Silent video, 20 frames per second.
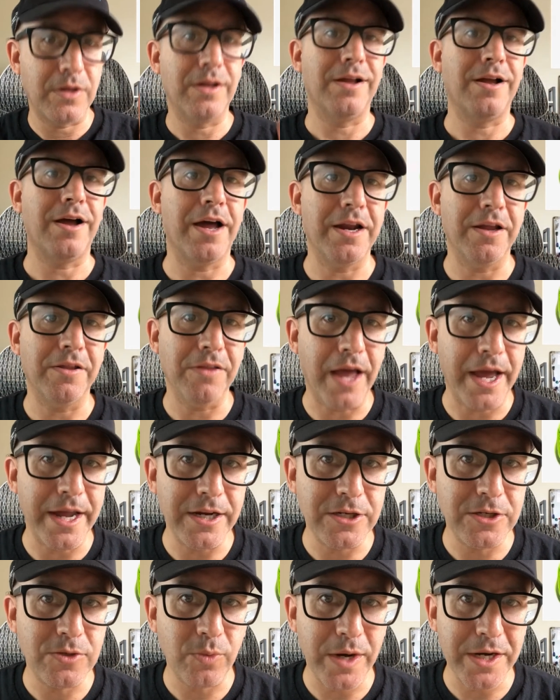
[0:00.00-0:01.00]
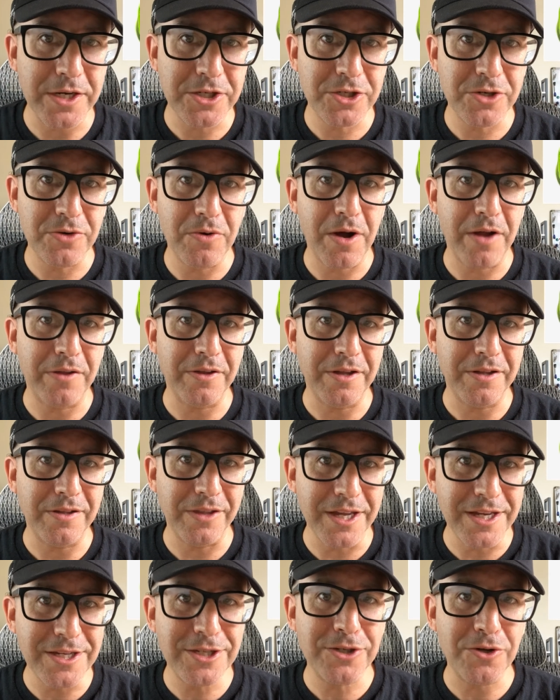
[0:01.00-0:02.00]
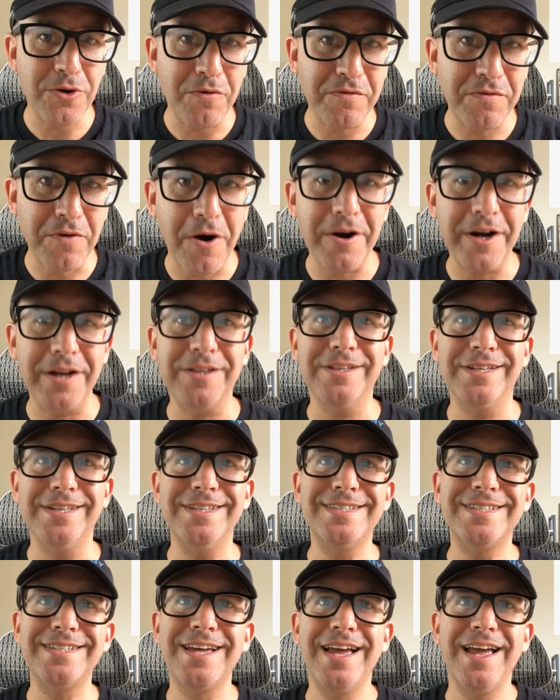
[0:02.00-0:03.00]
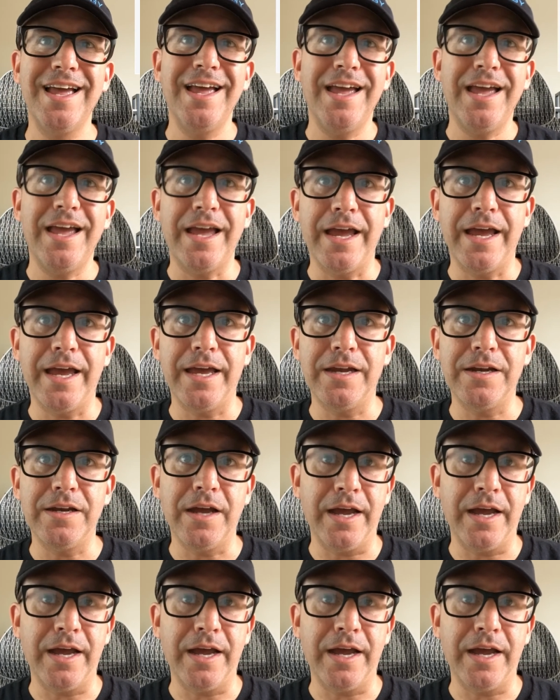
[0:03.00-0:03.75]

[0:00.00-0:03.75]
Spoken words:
kind of lightest weight shoe on the list so far, at least, and